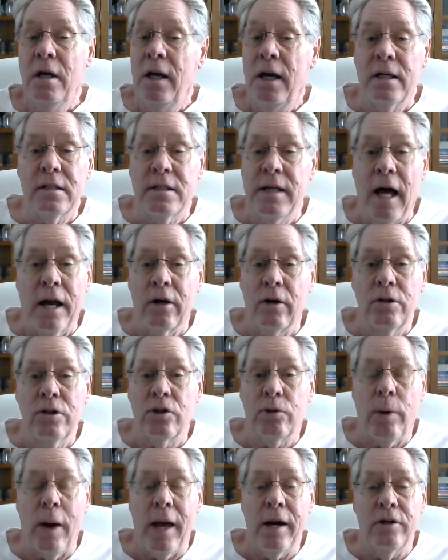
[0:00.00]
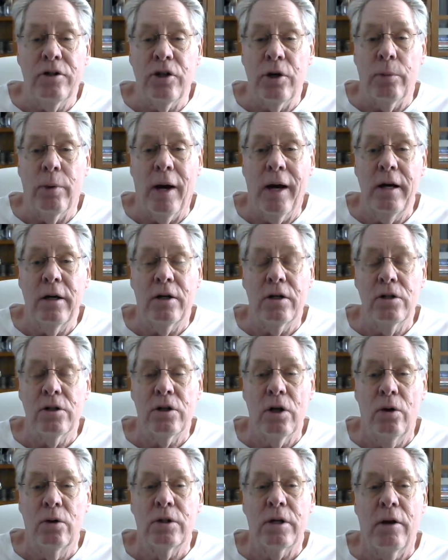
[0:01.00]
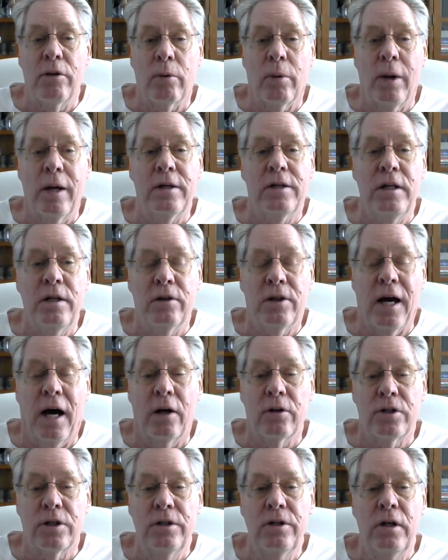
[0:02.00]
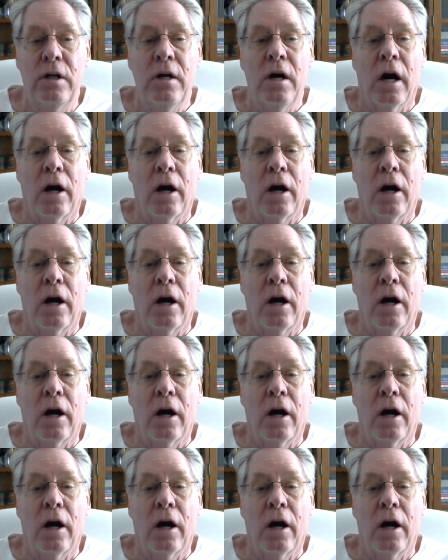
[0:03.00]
It's not a good strategy, right? Because those other 18,000